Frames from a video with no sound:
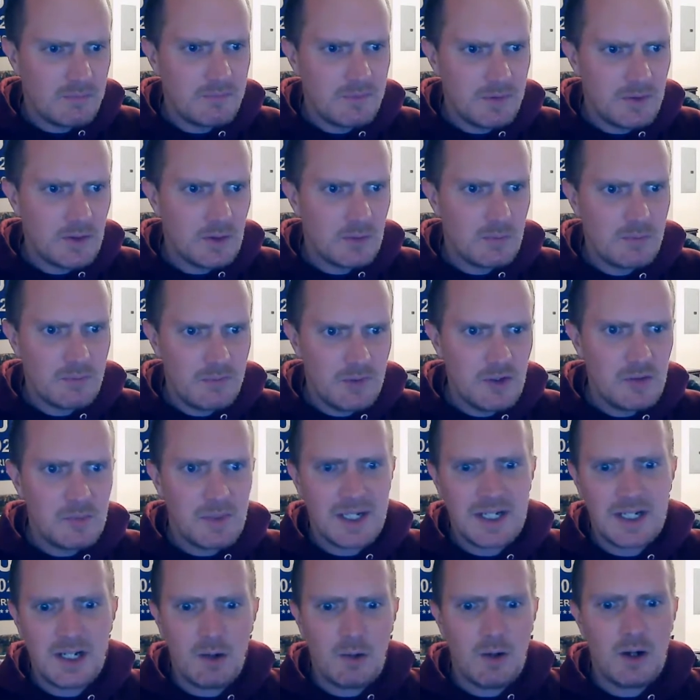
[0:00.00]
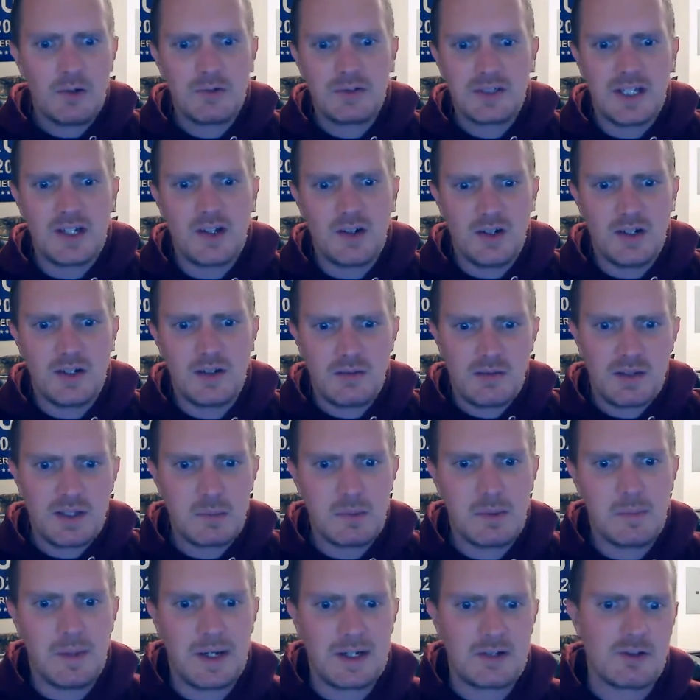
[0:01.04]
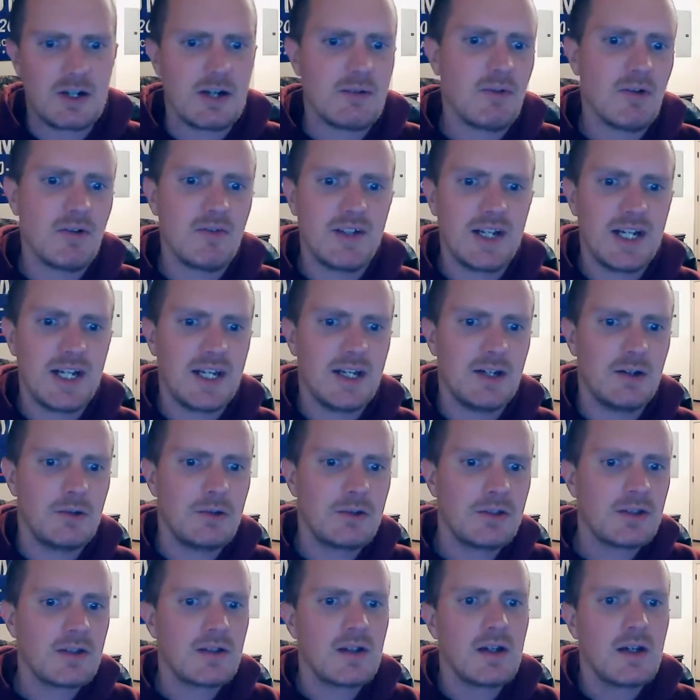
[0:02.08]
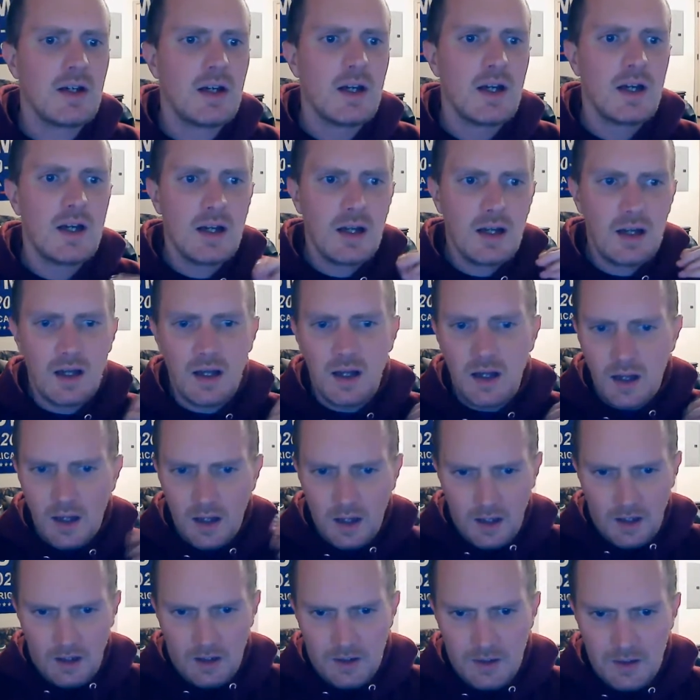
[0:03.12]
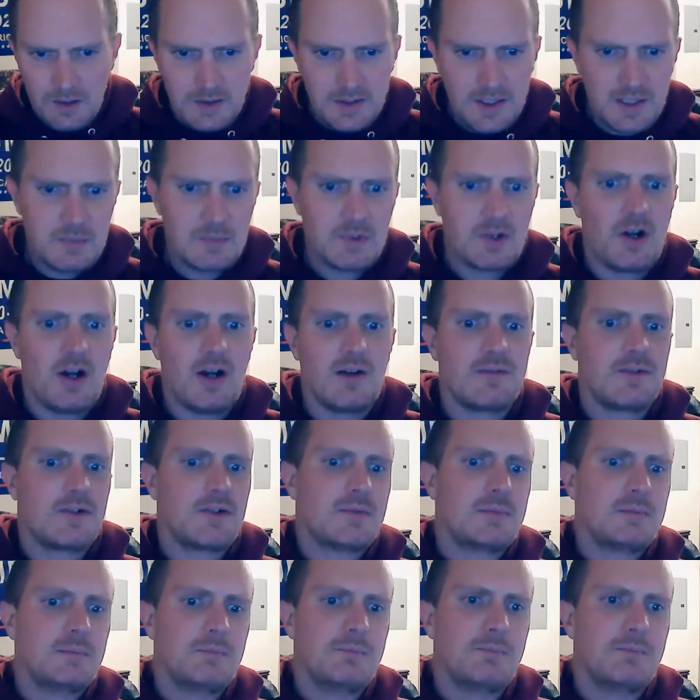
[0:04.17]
a few of my co-hosting on some of my travel videos, Tim Crawford.